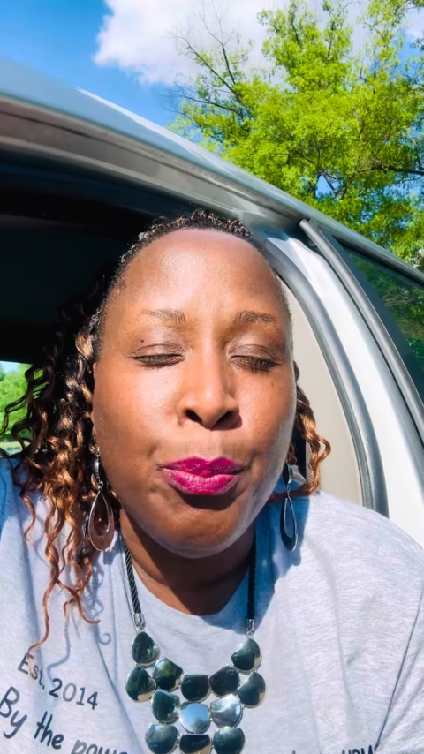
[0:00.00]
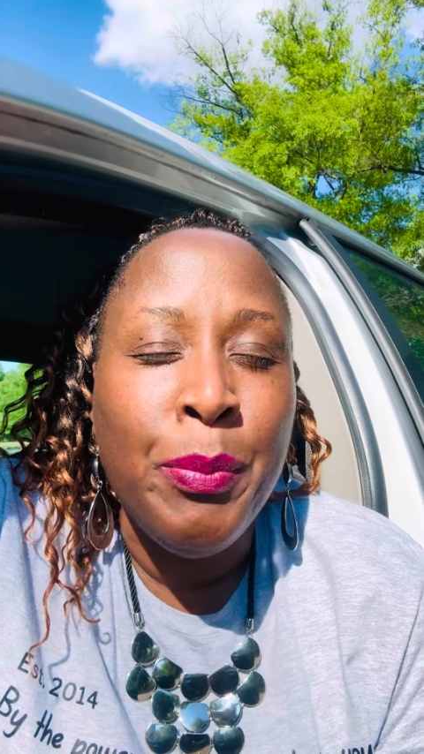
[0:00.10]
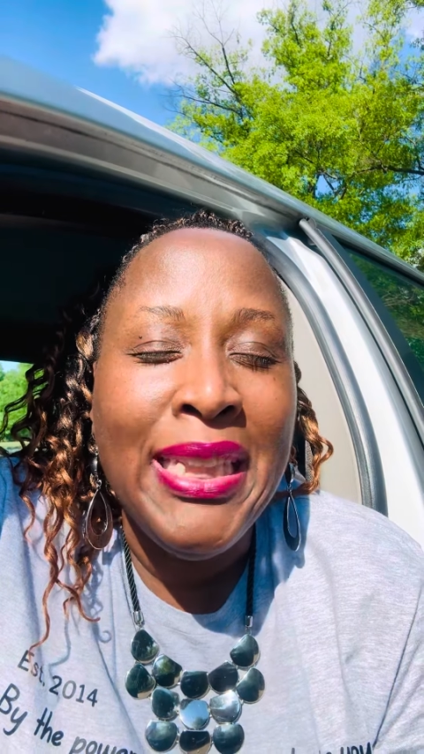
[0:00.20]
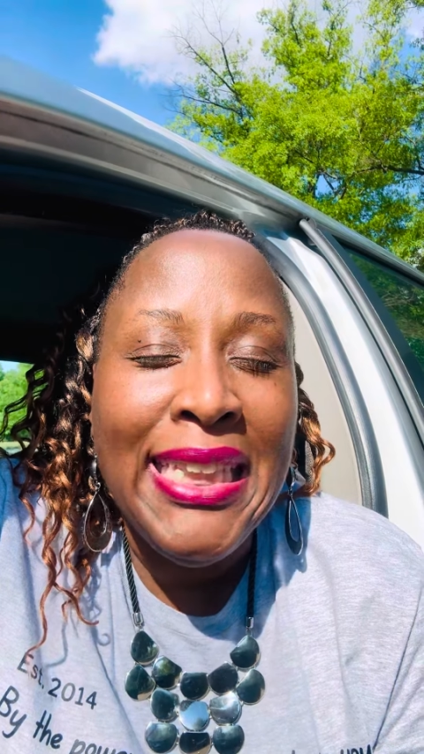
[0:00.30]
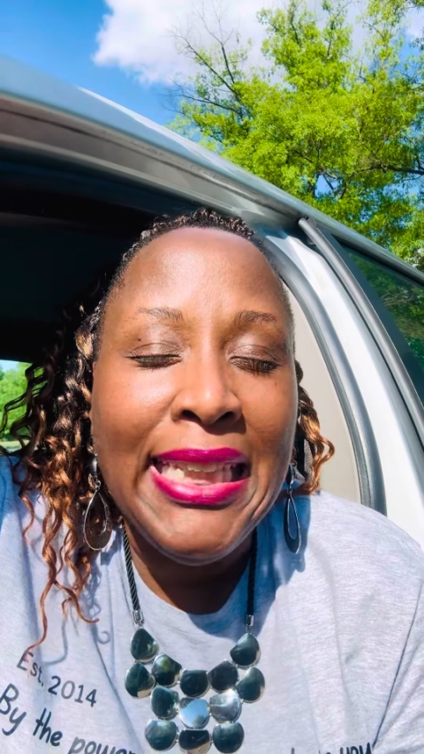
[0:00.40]

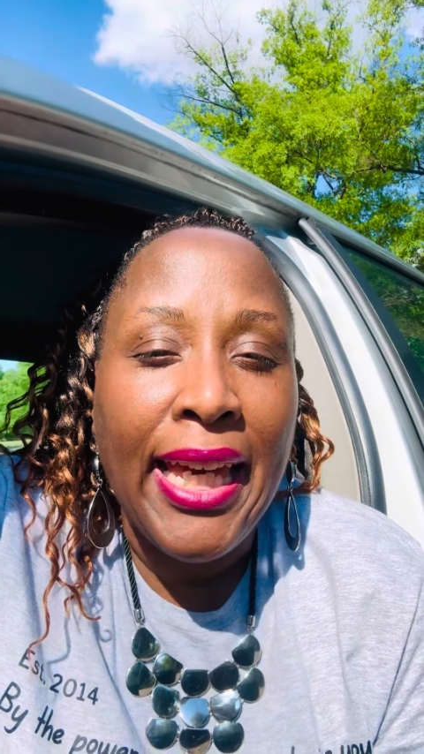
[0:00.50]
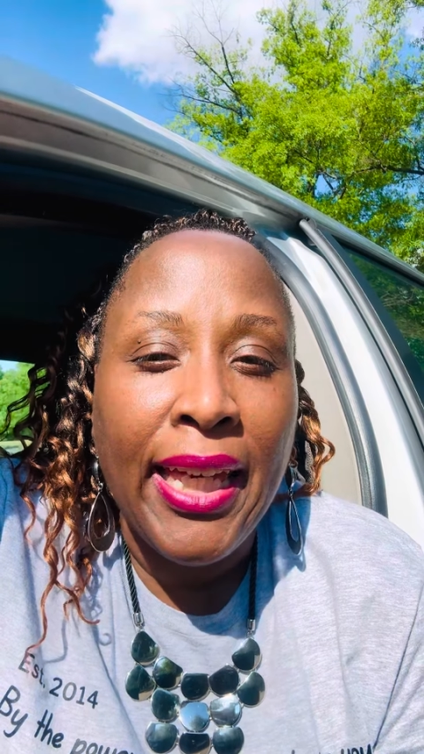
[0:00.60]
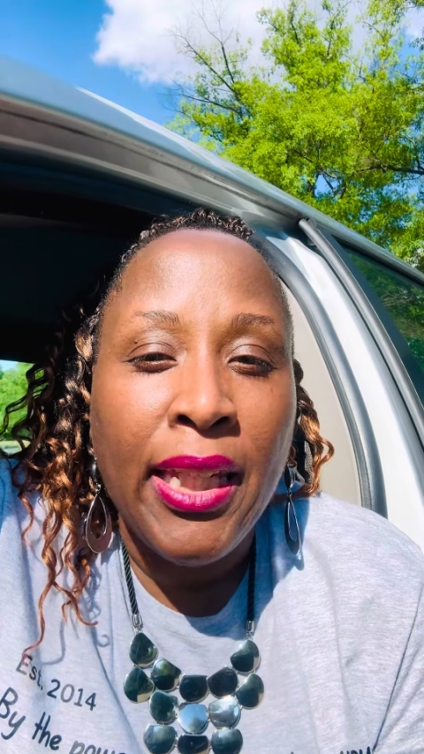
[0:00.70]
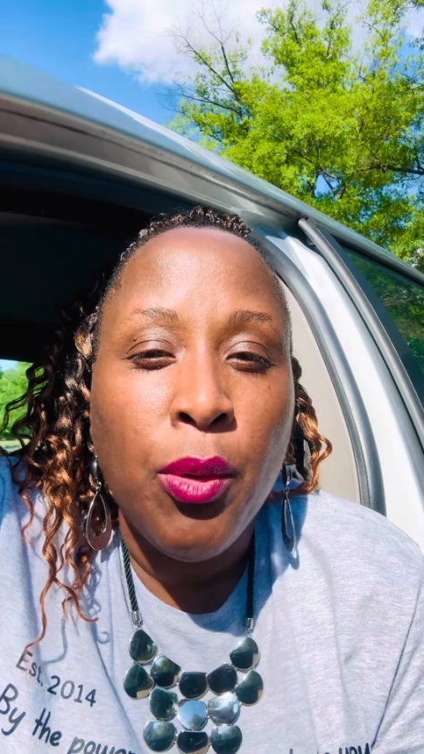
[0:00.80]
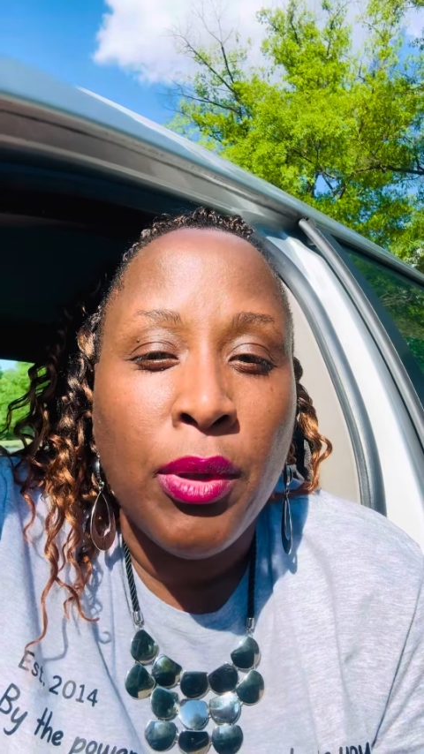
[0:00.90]
be
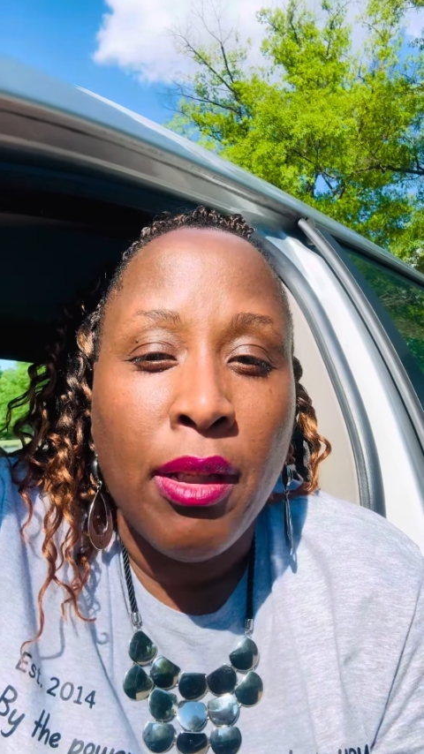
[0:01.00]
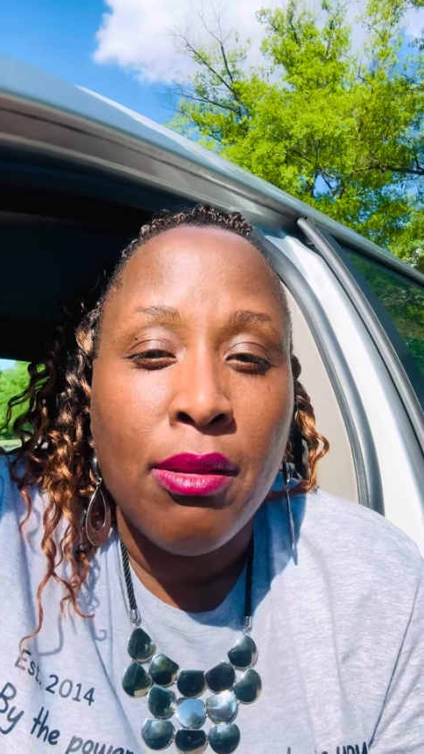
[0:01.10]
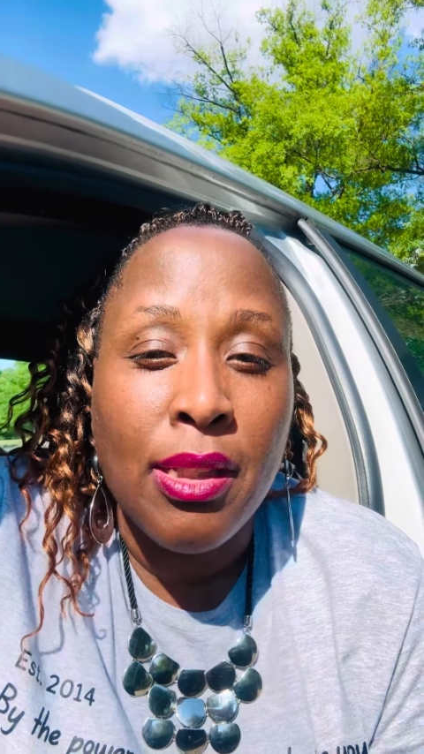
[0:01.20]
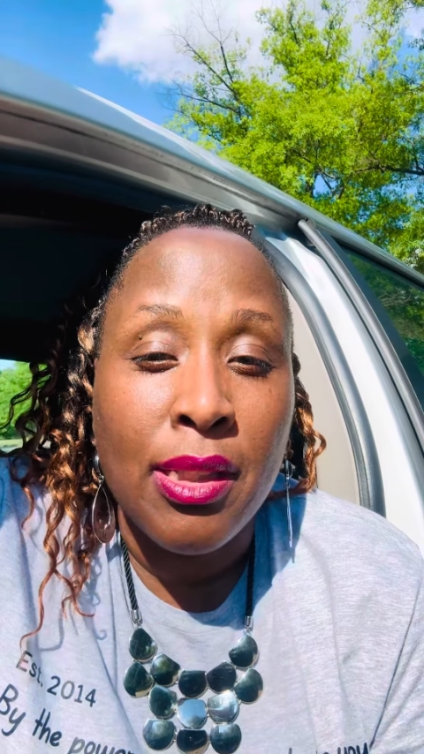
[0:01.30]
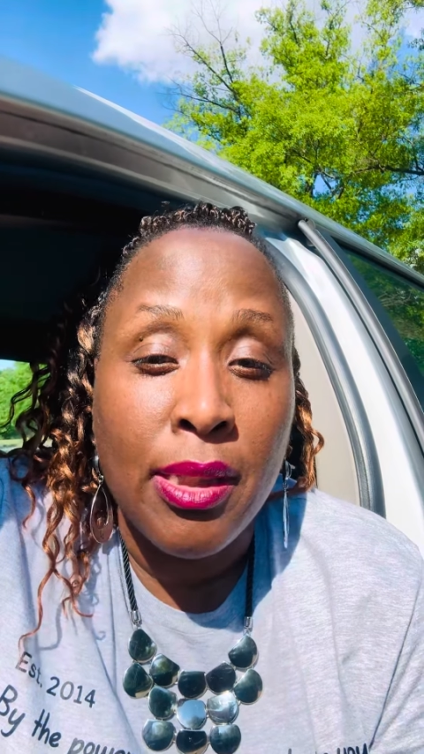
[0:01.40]
anyone
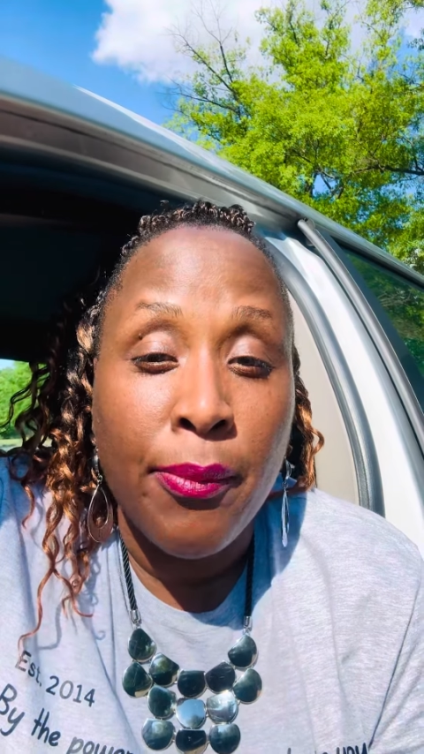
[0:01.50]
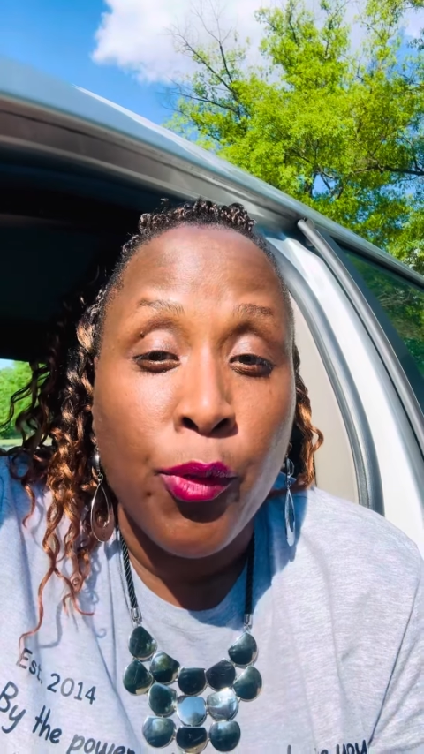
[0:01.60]
else except